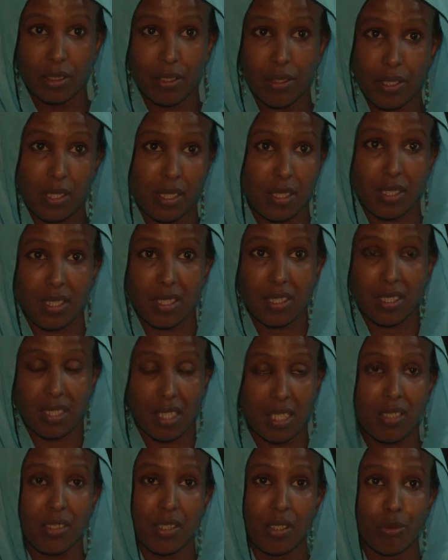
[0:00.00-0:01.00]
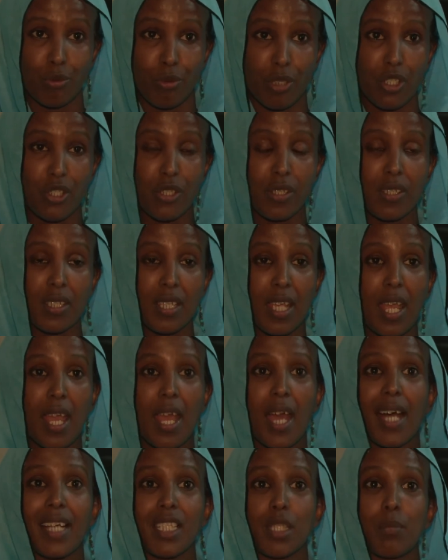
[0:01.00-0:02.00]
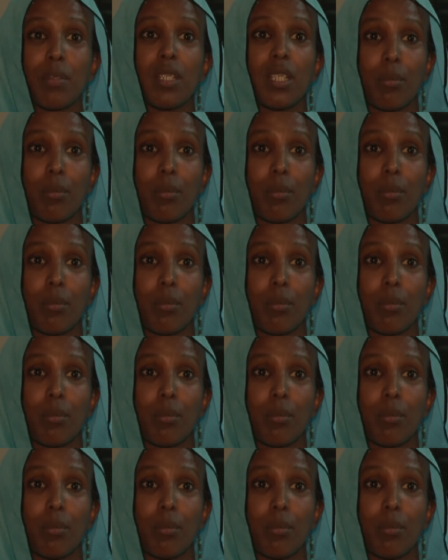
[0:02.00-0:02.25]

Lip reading: the 6 regions, has been